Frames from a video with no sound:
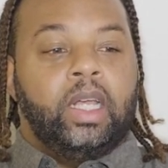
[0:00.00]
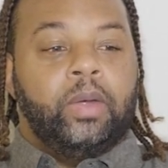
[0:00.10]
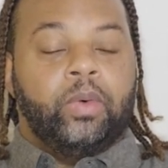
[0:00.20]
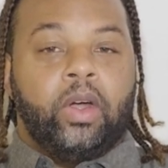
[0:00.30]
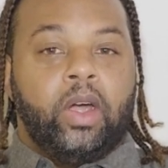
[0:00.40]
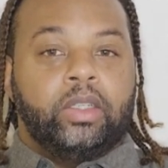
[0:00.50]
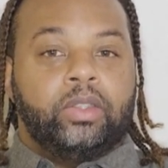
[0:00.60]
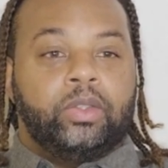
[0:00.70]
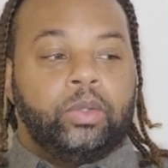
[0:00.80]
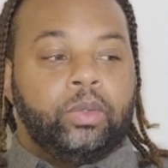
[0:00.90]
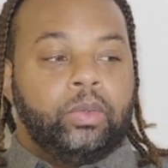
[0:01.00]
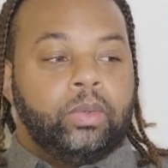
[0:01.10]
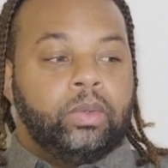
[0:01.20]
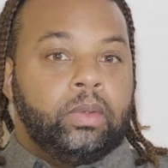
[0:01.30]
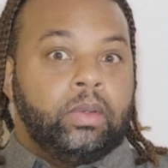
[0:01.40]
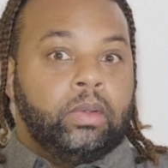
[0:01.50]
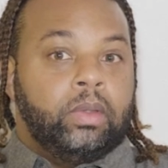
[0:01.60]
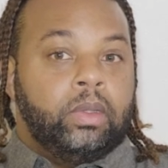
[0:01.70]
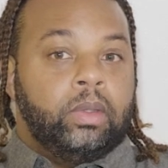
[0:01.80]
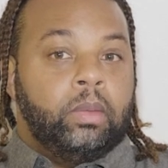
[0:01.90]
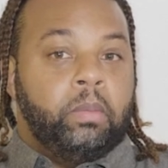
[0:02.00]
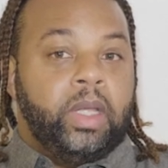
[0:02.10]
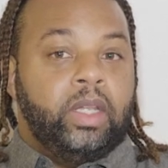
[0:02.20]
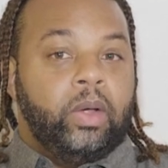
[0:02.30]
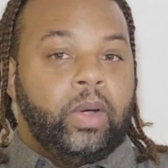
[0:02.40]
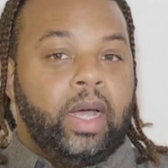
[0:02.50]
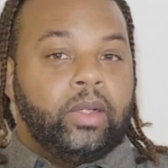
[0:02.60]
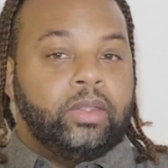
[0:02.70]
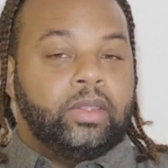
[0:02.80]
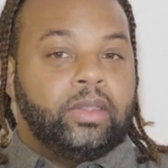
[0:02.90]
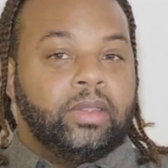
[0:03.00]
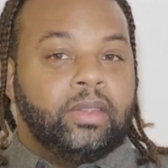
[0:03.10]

in regards to Menlo House.